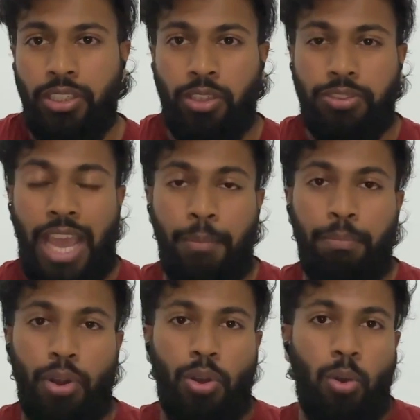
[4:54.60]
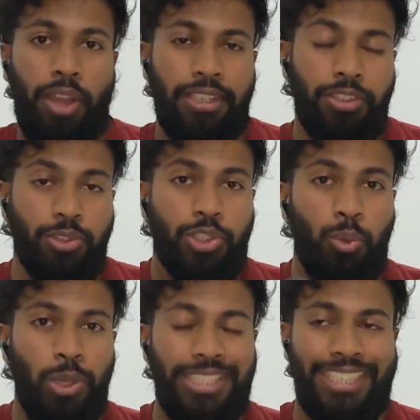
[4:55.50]
tempo, and,
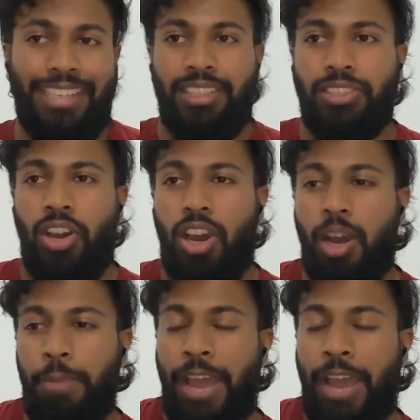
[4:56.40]
squeezing at the top,